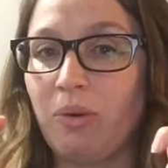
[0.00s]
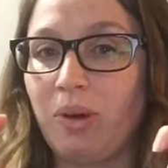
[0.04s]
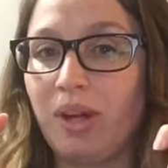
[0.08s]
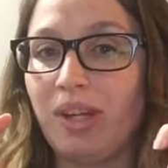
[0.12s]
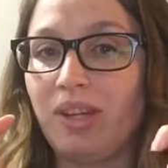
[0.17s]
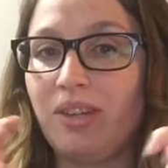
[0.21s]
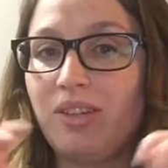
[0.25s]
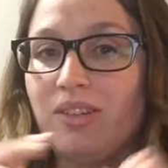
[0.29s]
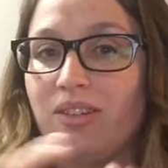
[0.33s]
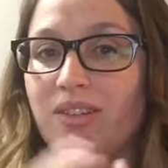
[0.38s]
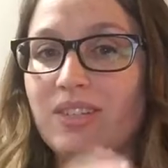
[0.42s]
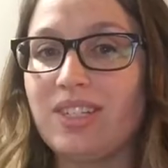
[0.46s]

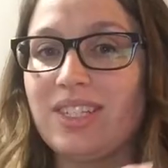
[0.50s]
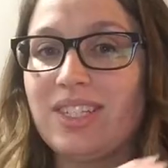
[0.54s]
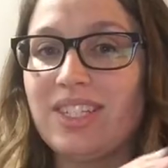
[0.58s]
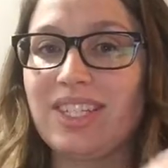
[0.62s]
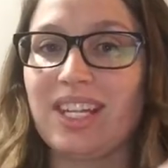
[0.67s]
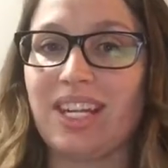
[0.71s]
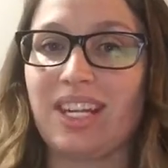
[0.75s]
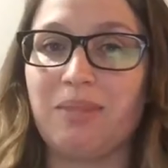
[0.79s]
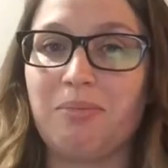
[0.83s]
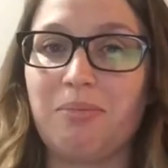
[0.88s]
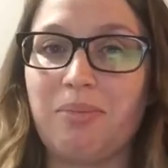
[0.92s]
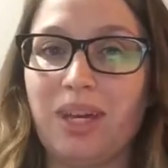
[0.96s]
oils,
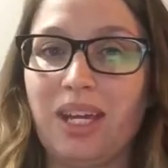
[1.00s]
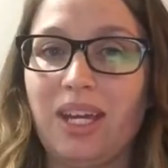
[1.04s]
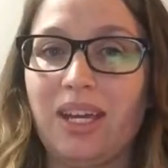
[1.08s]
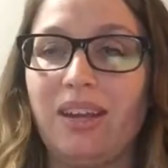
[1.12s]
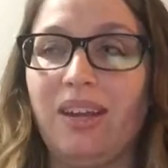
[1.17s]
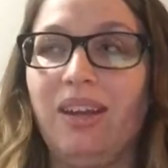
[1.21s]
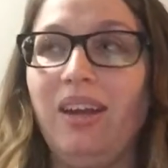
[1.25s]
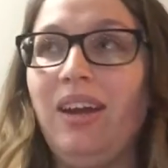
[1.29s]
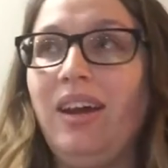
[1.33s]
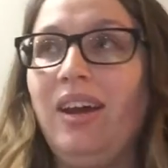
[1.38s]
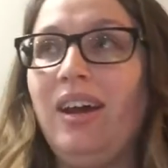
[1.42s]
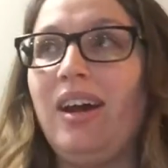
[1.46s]

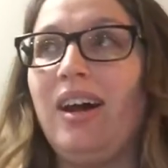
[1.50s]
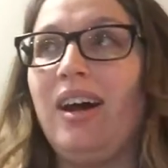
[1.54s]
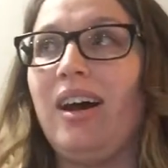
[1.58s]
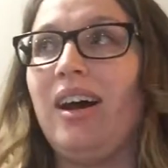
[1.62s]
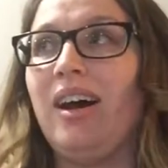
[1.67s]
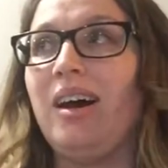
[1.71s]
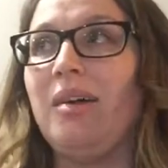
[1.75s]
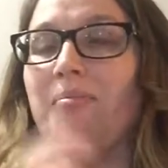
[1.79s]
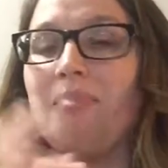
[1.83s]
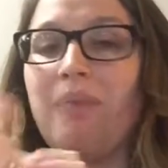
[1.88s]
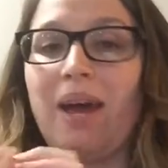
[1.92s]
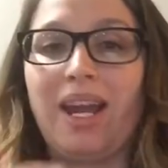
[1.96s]
cinnamon,
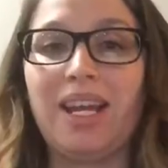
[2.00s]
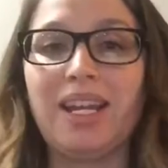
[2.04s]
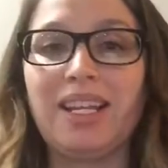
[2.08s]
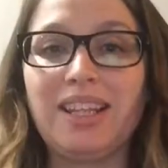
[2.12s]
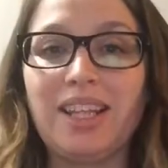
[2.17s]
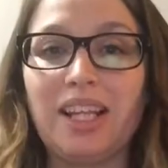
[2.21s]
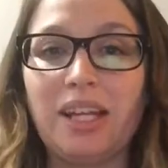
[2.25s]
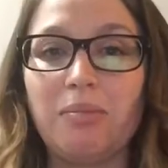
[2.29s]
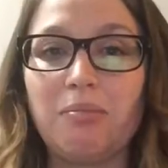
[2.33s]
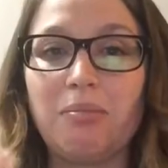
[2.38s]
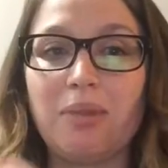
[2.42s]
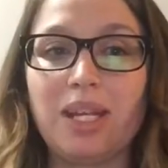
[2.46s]

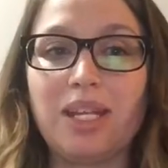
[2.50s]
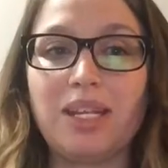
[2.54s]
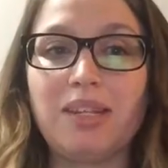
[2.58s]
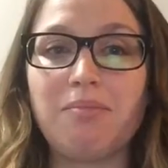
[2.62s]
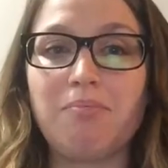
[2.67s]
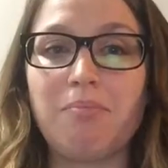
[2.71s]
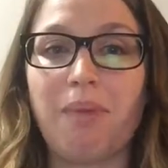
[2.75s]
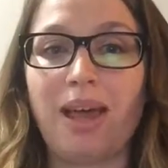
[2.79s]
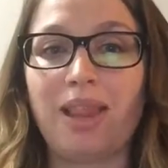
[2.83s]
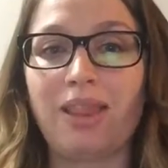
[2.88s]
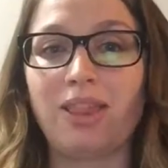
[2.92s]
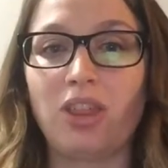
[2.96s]
anything
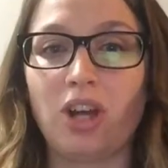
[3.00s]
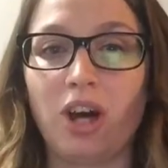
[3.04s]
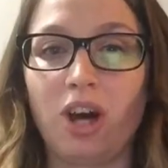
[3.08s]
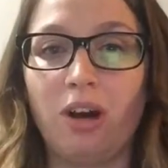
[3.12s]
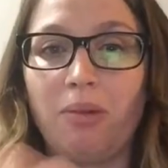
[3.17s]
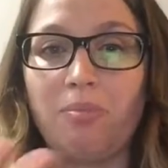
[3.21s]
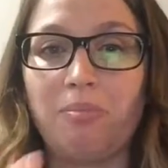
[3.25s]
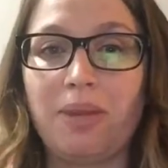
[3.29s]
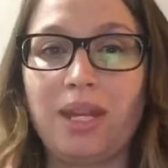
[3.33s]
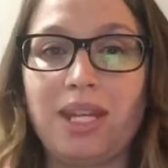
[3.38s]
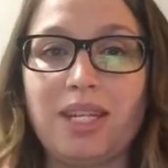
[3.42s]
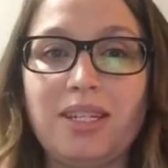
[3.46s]
menthol,
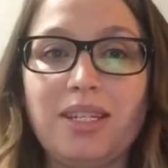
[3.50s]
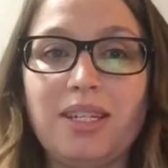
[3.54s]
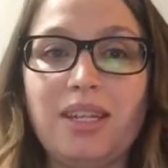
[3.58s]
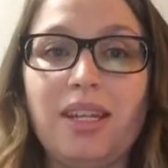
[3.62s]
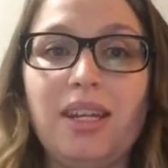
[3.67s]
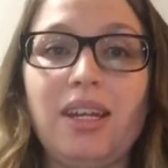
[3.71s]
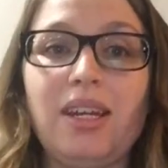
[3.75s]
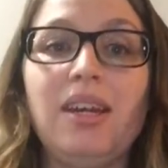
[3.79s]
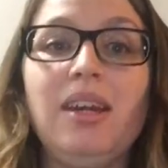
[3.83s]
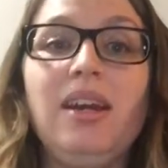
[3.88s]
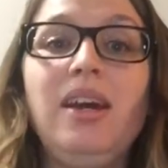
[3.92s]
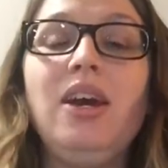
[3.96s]

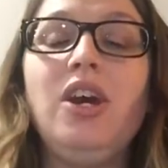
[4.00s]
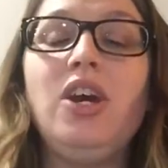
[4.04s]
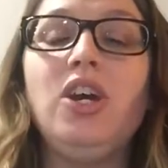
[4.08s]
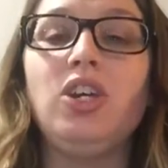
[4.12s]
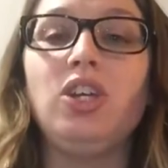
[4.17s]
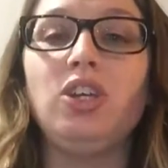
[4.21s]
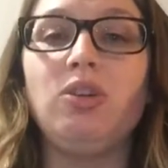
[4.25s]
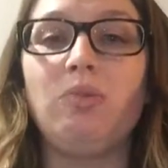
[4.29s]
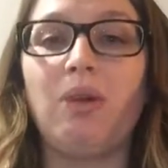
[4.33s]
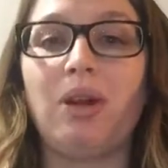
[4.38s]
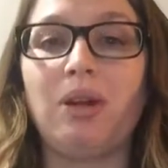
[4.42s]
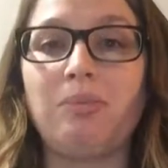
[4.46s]
minty.
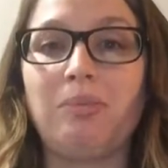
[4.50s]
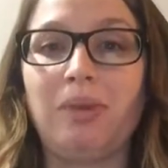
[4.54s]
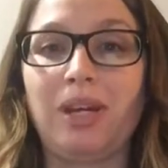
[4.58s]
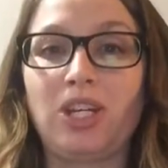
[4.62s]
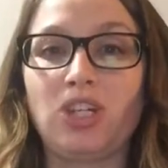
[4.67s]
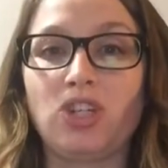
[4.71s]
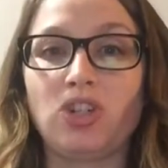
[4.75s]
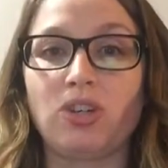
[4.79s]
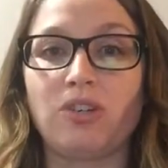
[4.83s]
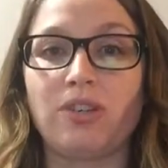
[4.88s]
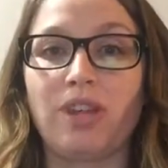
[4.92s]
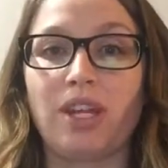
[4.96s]
You want to make
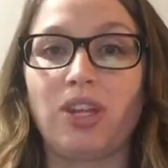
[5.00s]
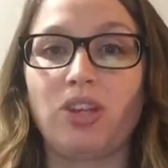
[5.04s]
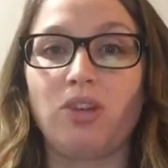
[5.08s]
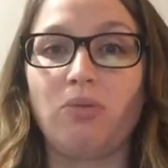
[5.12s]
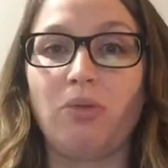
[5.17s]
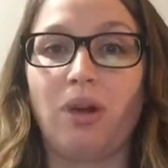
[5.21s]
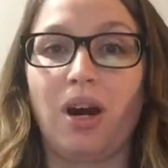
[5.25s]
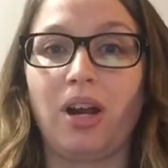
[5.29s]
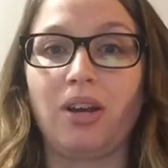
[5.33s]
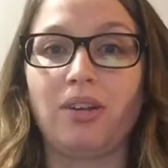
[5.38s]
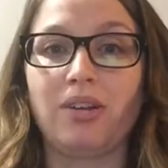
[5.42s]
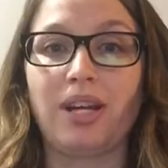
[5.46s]
sure that you
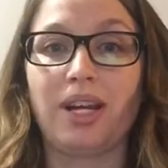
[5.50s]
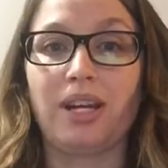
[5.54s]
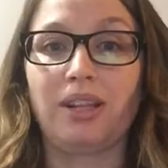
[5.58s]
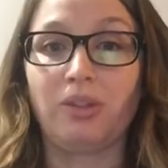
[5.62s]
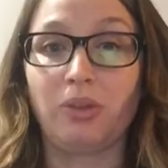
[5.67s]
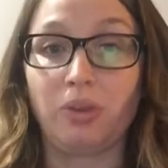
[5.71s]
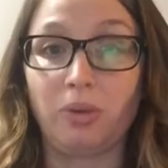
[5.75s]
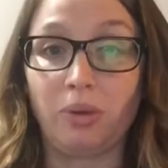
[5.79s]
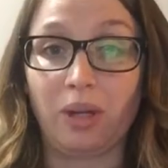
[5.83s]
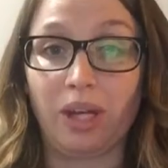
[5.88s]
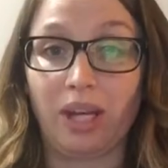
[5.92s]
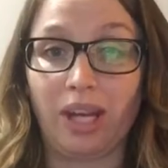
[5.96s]
are
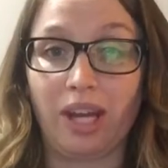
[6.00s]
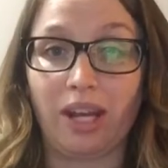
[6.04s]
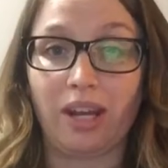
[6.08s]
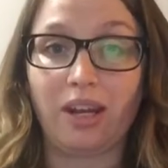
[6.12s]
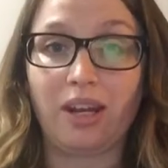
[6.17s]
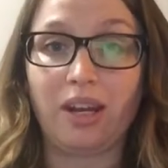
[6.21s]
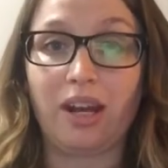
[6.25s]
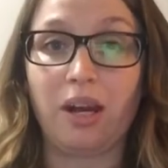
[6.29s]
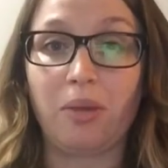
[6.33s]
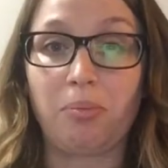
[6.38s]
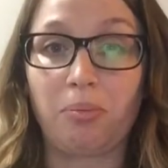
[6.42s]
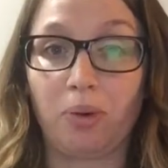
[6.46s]
diluting
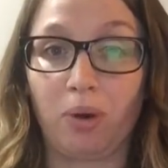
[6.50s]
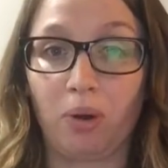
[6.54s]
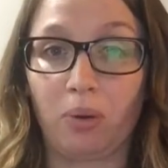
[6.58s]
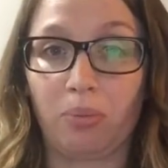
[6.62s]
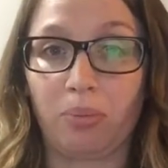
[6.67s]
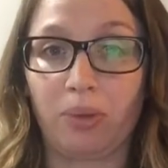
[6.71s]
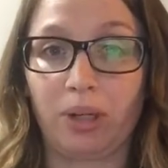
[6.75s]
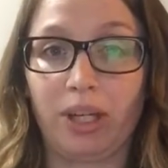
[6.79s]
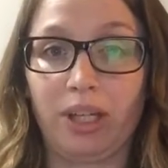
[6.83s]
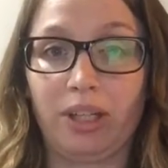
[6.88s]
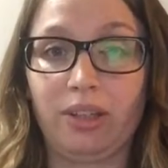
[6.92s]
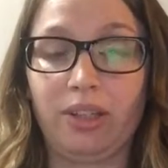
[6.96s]
it
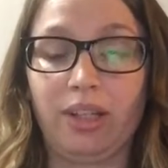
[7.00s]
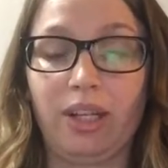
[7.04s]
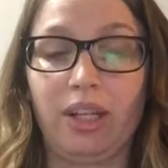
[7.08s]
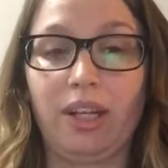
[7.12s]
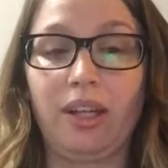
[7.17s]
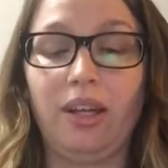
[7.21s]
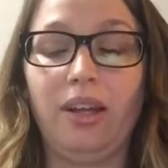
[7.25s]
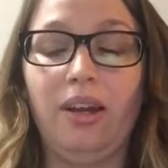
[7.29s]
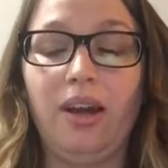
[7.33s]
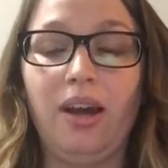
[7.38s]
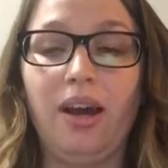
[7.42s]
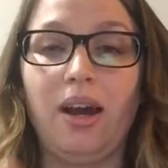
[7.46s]

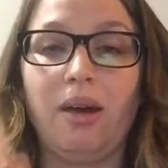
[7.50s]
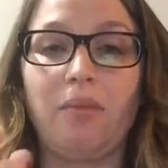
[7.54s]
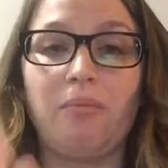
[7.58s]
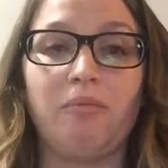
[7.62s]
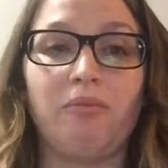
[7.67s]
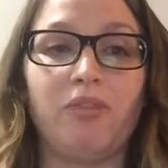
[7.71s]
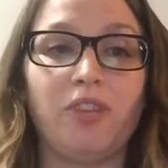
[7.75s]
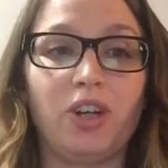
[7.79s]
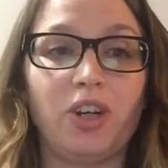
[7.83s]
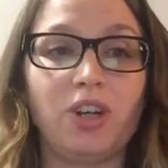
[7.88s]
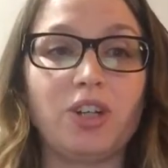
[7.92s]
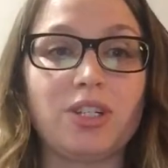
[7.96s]
appropriately
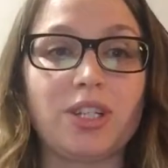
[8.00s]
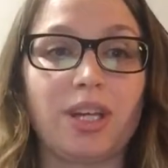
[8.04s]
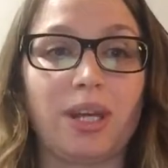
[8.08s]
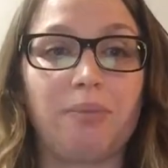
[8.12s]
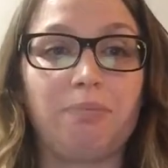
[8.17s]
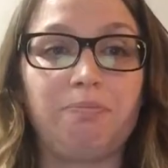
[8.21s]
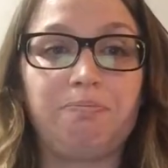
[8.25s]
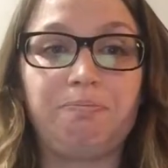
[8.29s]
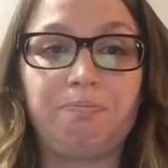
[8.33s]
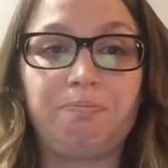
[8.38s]
for your skin.